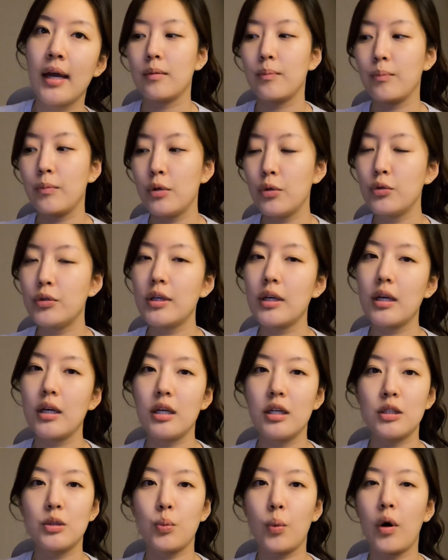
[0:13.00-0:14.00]
Music
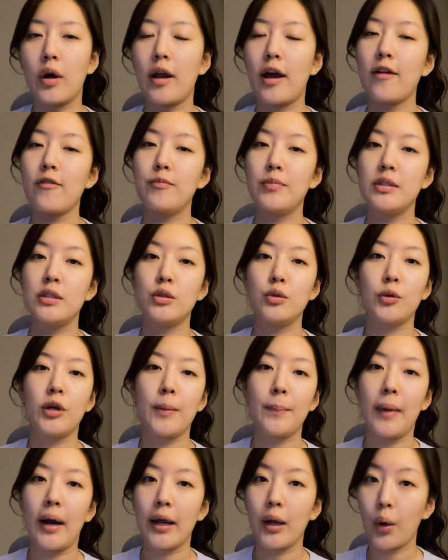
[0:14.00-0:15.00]
is what I've been doing
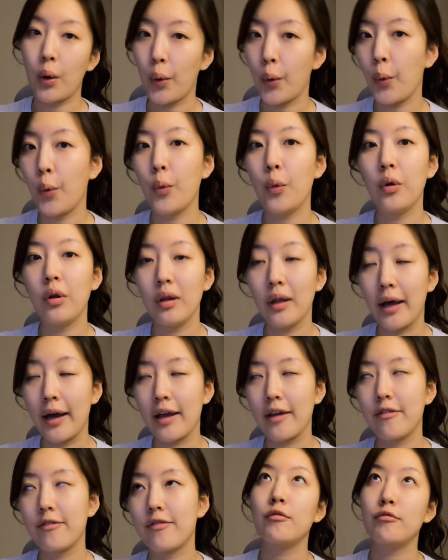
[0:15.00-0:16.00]
my whole
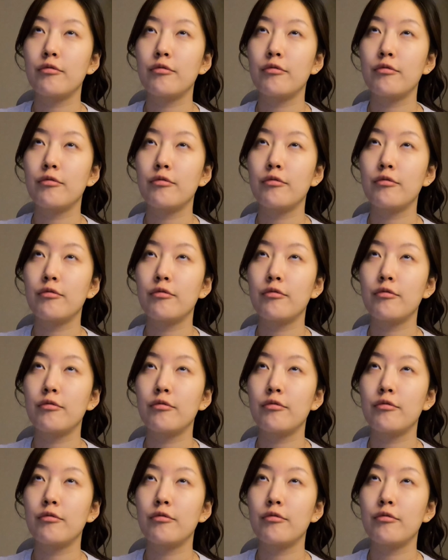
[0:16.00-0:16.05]
life.